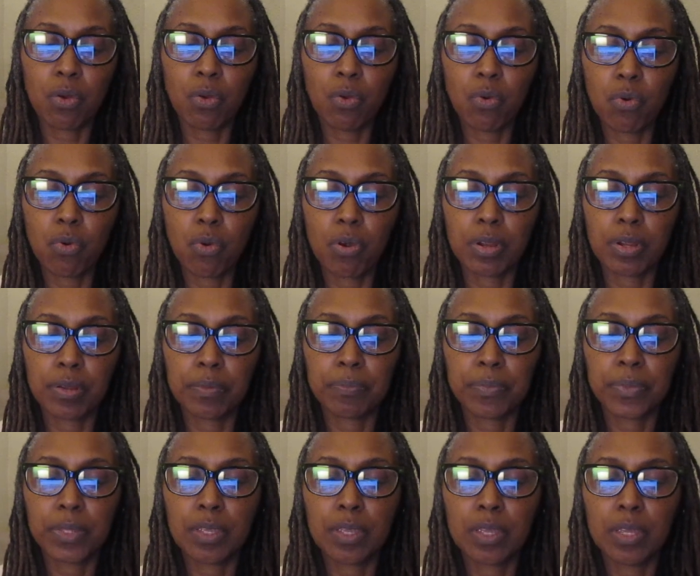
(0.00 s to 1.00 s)
or
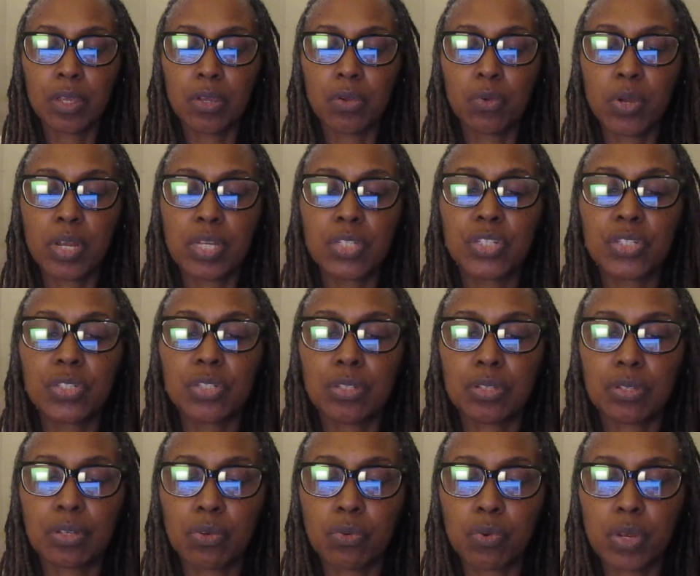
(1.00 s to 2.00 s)

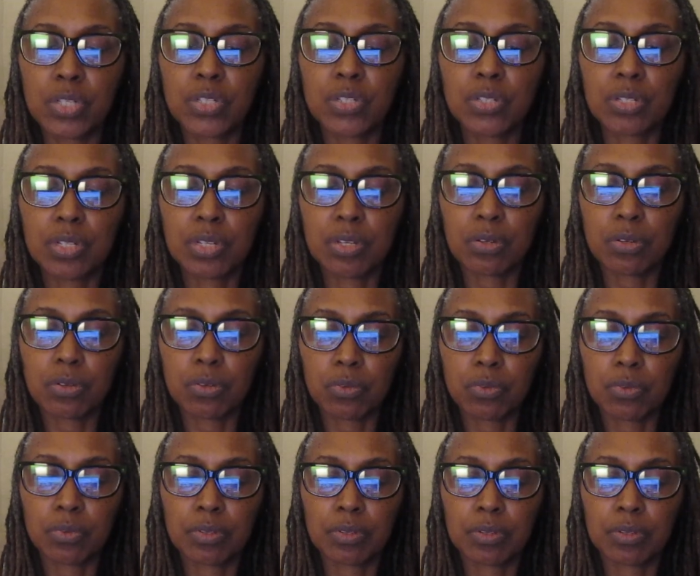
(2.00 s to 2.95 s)
quest questio